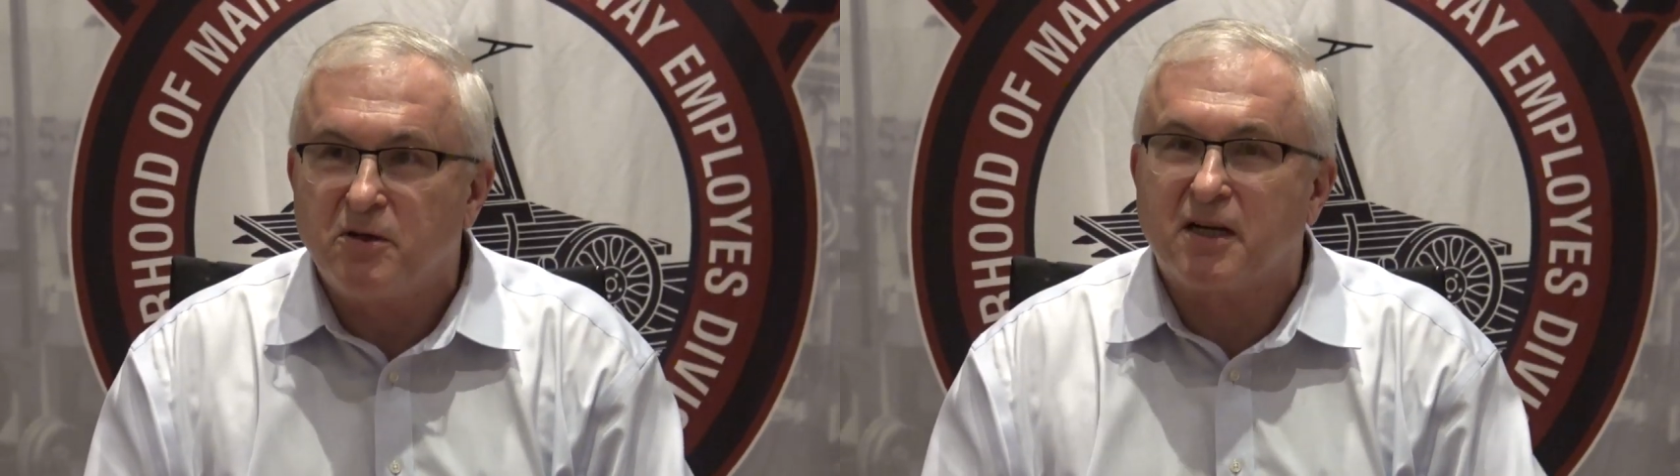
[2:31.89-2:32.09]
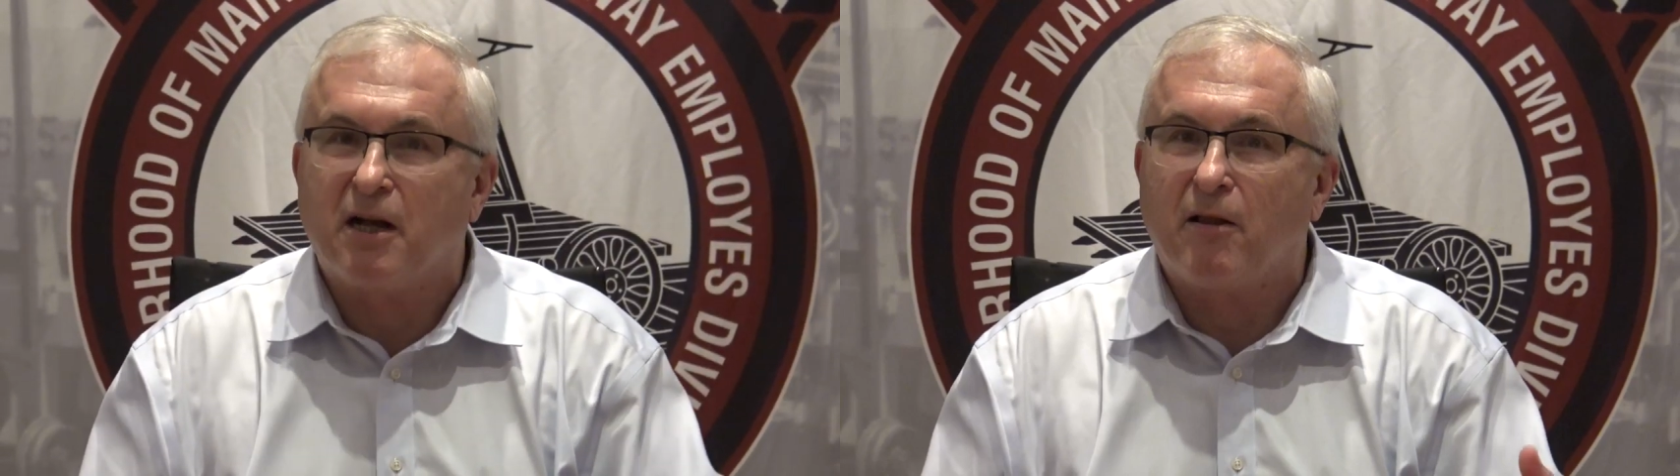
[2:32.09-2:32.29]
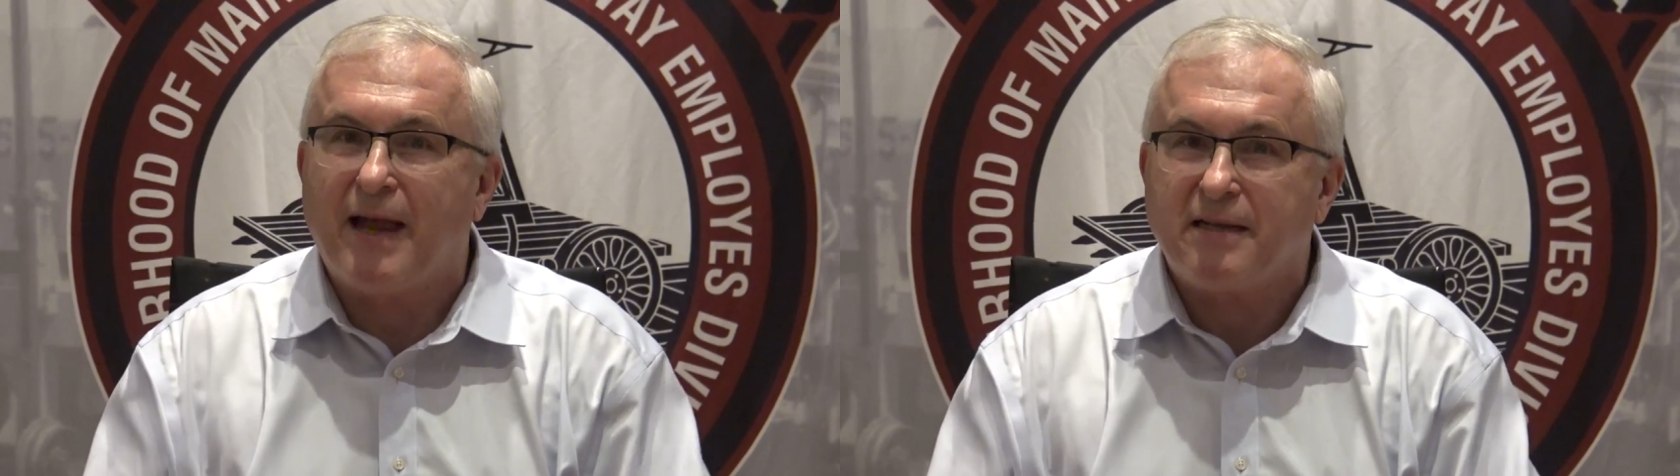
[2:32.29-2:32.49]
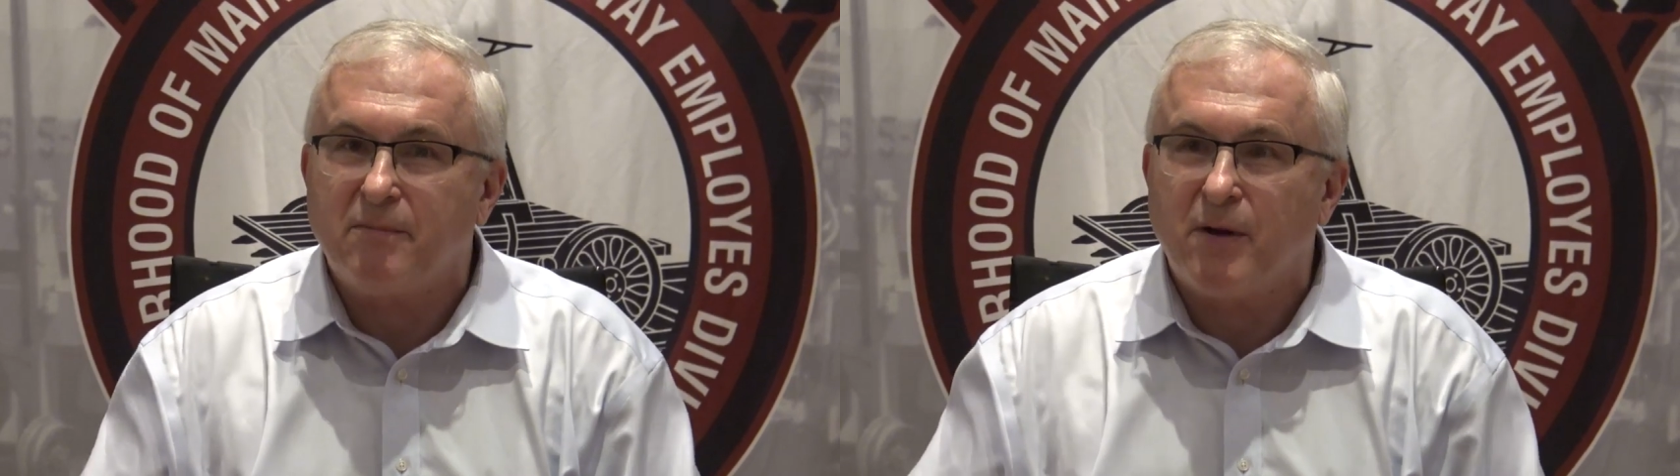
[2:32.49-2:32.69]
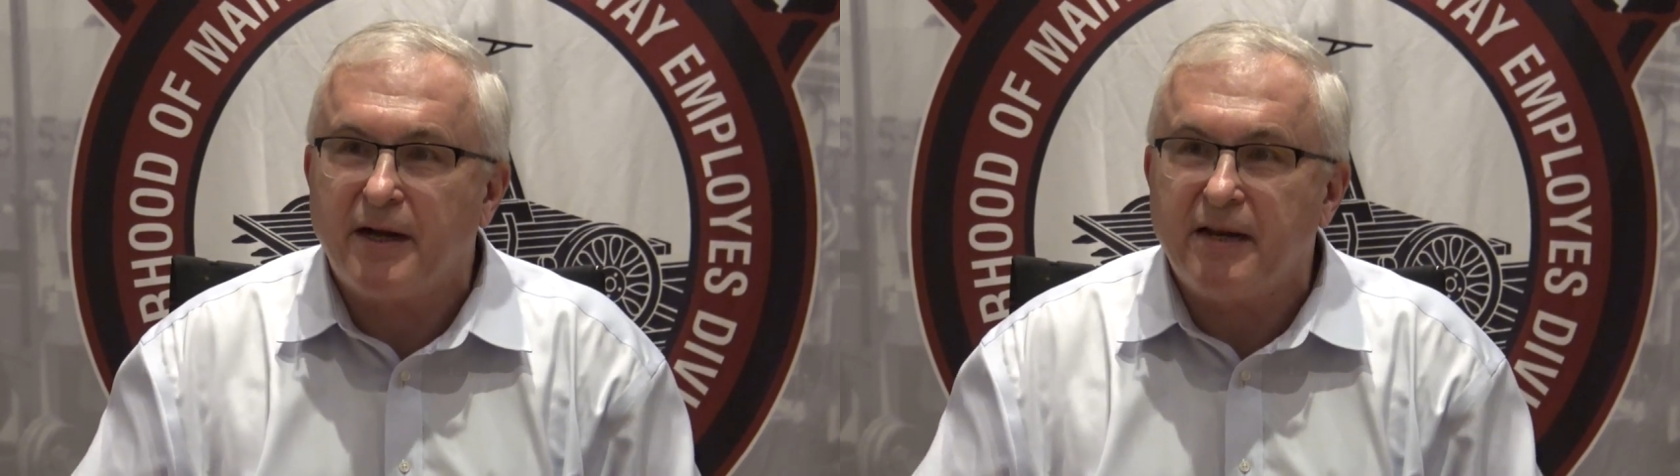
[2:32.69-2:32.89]
to collect
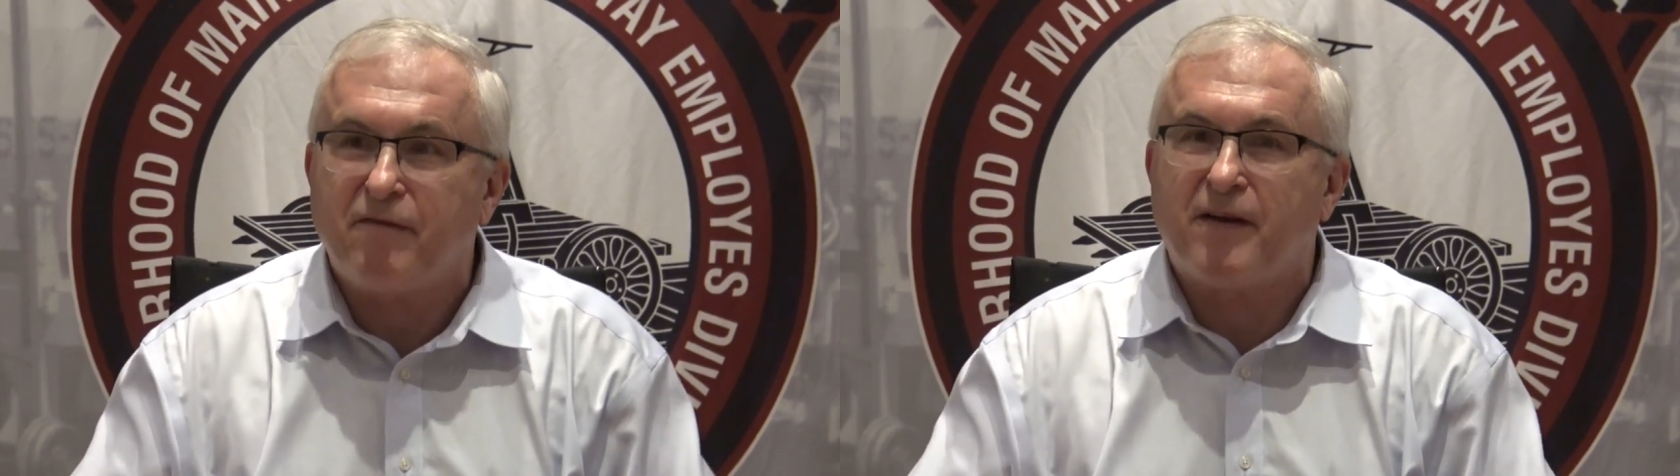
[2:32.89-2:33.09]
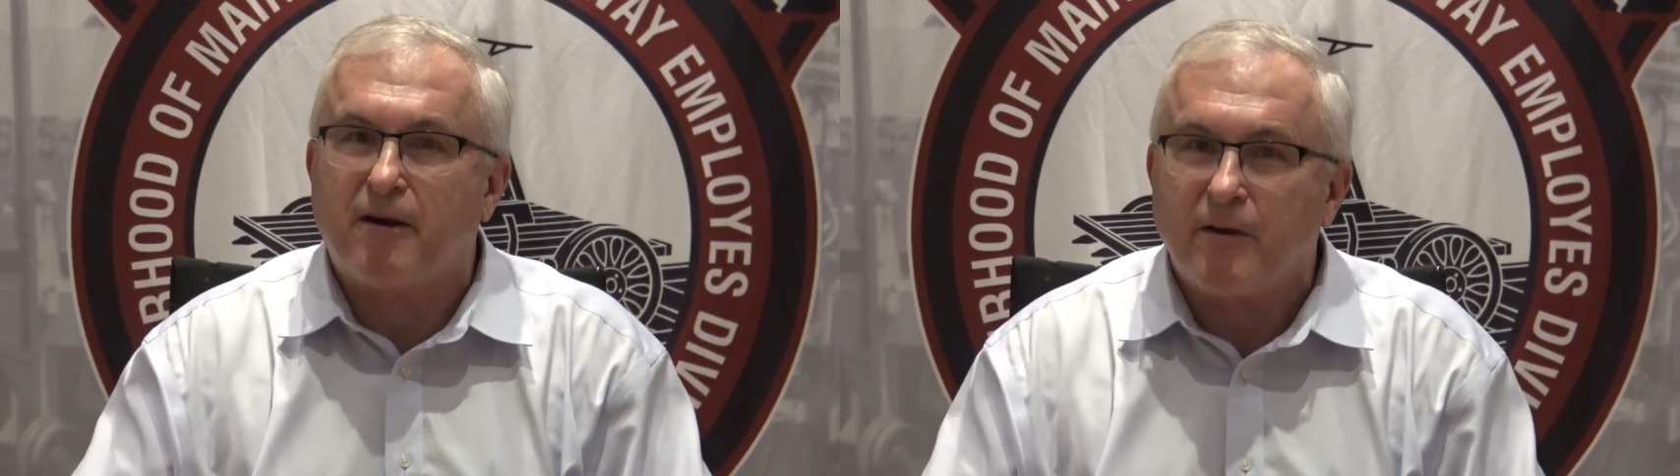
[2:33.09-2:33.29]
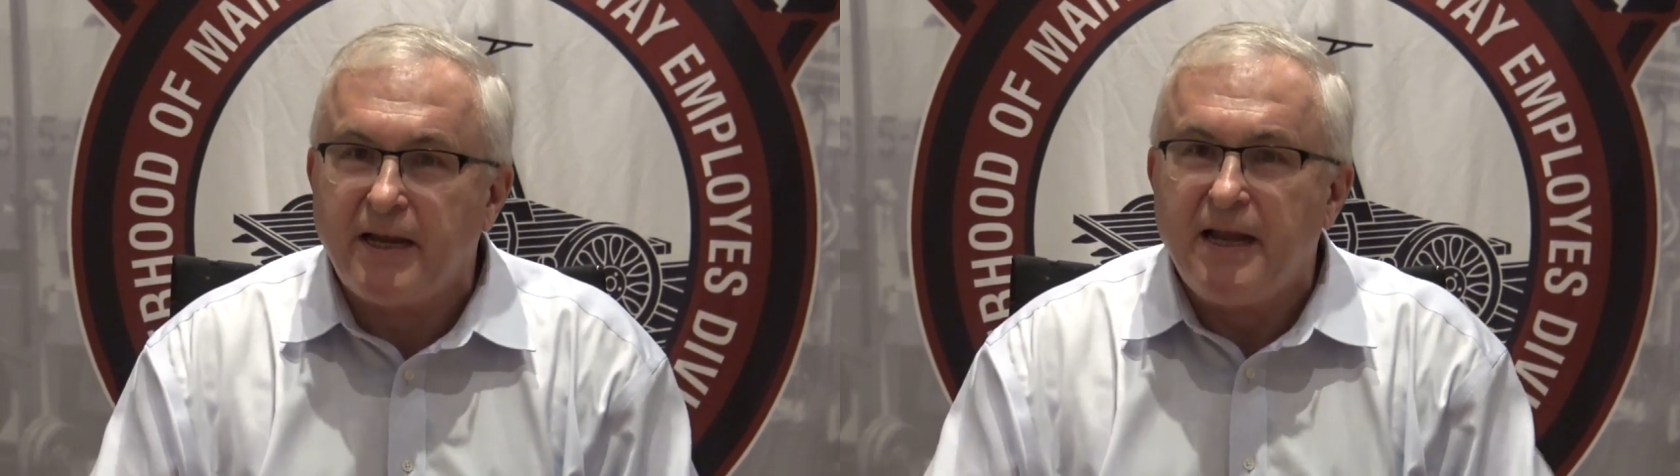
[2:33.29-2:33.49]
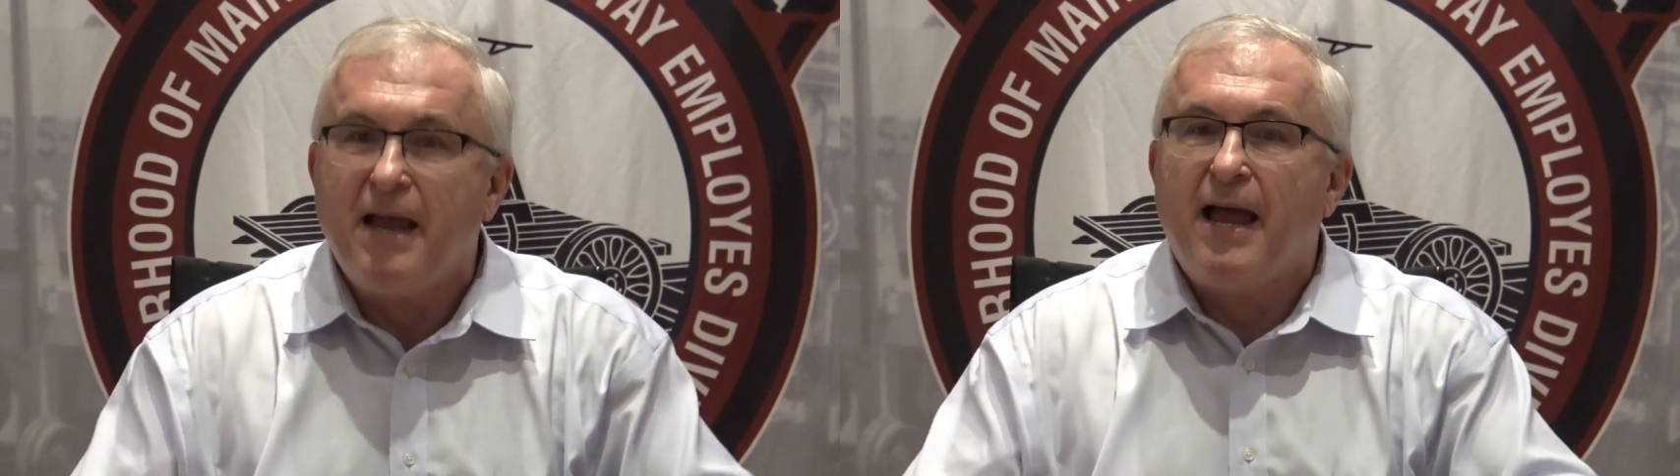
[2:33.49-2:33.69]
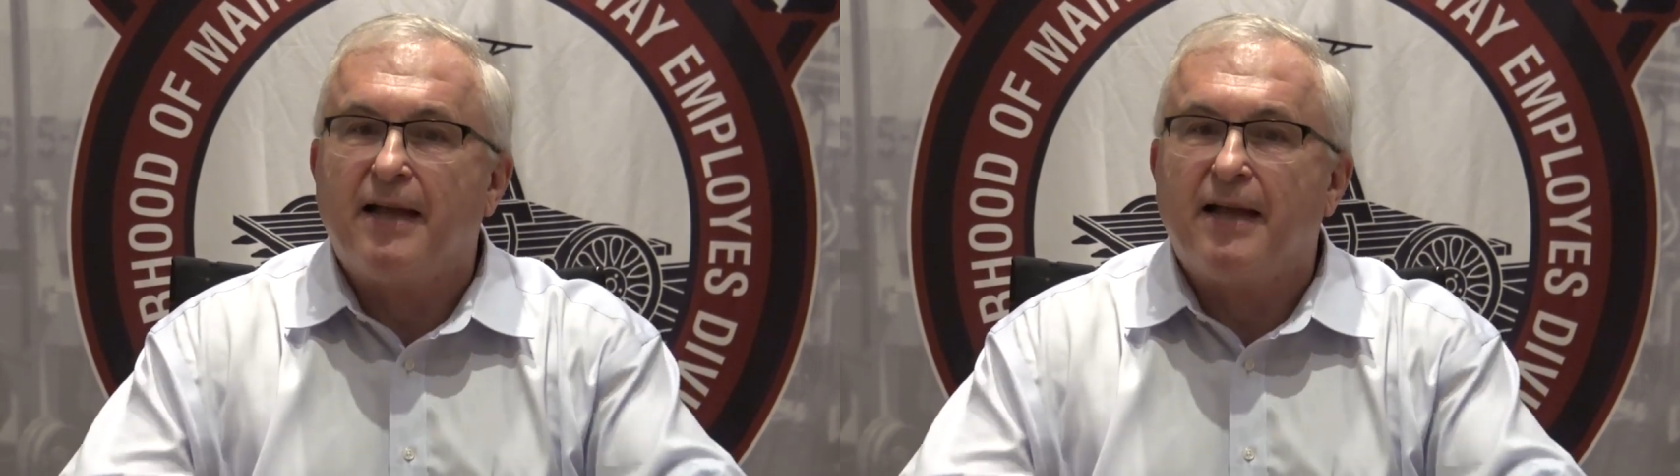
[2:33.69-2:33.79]
the money fairly